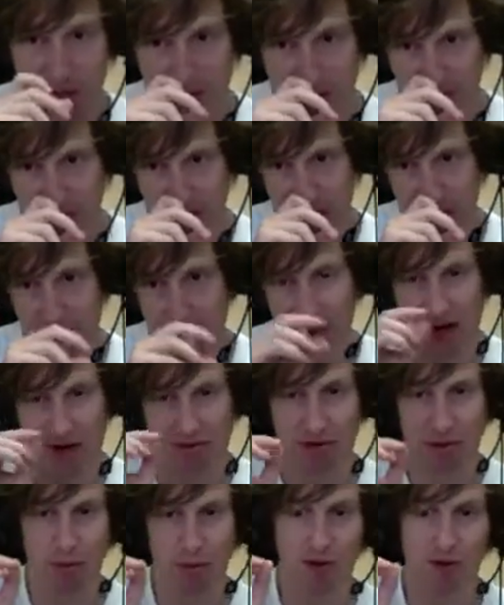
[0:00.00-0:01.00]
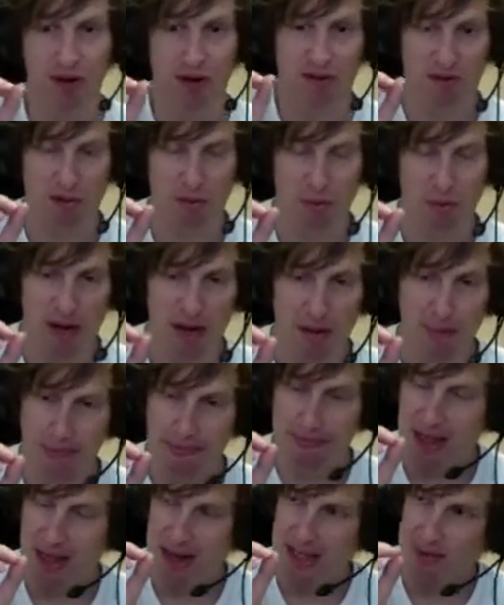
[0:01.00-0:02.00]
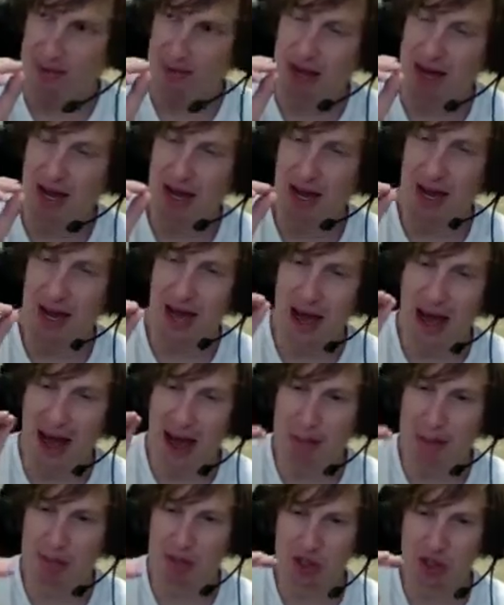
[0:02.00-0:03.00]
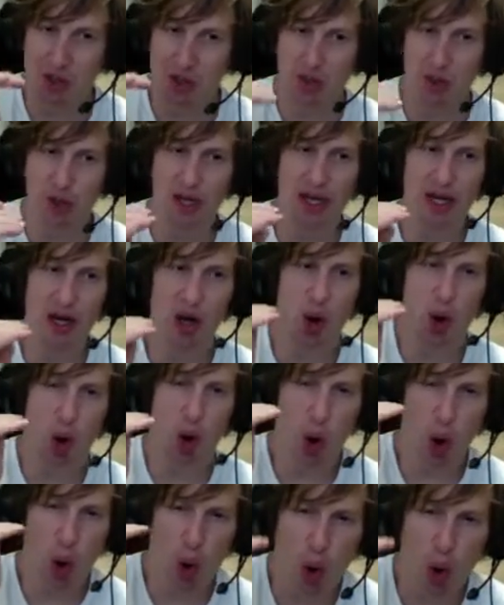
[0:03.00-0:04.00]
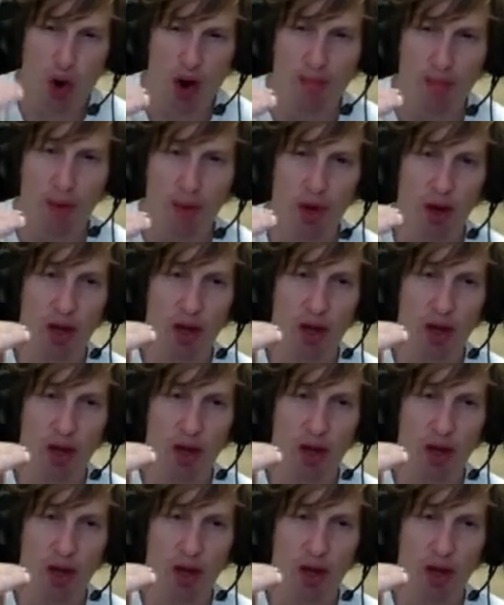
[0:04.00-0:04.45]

the show, and every movie I've ever made has been absolutely horrible,